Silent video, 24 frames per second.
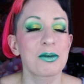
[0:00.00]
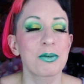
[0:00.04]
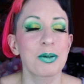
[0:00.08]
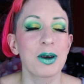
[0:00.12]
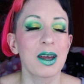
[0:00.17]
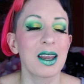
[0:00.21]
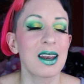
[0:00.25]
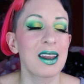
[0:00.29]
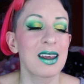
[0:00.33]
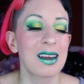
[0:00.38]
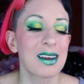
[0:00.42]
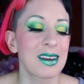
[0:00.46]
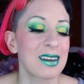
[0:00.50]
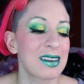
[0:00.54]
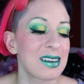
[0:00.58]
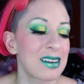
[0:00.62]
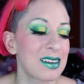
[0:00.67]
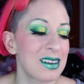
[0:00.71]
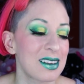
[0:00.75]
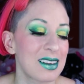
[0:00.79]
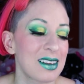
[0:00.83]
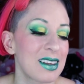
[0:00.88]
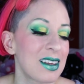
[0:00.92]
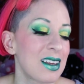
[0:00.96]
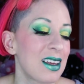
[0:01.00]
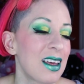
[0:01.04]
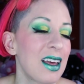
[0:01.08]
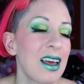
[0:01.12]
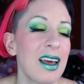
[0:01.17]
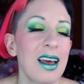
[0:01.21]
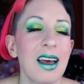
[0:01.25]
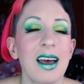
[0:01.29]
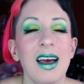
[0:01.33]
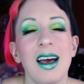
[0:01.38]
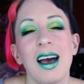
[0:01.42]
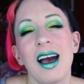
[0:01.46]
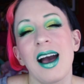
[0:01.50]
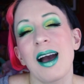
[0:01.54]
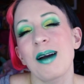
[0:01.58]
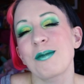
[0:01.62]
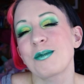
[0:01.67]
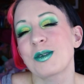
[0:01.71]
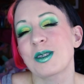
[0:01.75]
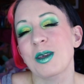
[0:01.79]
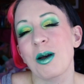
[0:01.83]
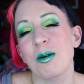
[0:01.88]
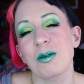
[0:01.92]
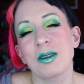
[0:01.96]
But I'm
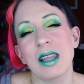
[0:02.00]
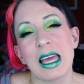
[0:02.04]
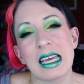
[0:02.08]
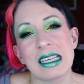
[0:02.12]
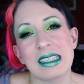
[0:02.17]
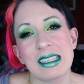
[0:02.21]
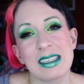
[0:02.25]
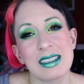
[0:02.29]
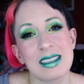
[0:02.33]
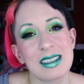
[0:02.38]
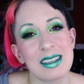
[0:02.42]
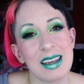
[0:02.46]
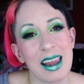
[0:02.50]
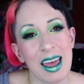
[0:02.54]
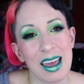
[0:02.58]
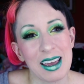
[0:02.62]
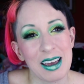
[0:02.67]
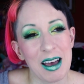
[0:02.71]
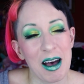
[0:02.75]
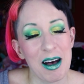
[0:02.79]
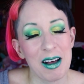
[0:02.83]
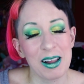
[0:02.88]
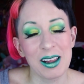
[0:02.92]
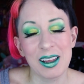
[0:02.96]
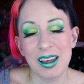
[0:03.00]
so lazy today, y'all.